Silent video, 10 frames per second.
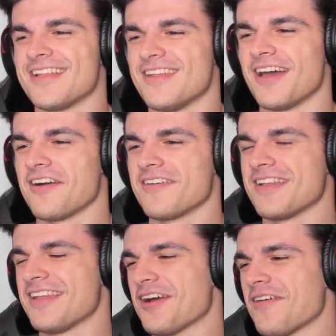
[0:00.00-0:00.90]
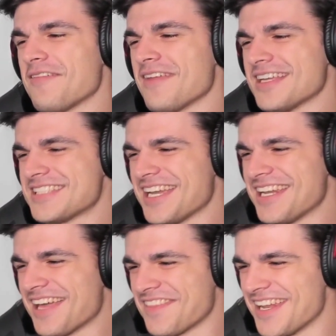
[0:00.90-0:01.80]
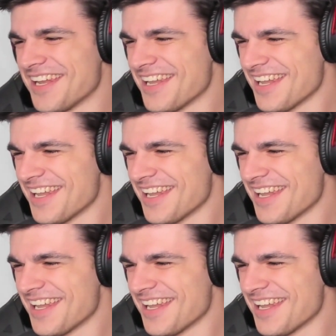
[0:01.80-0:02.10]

No, no, I'm not saying nothing.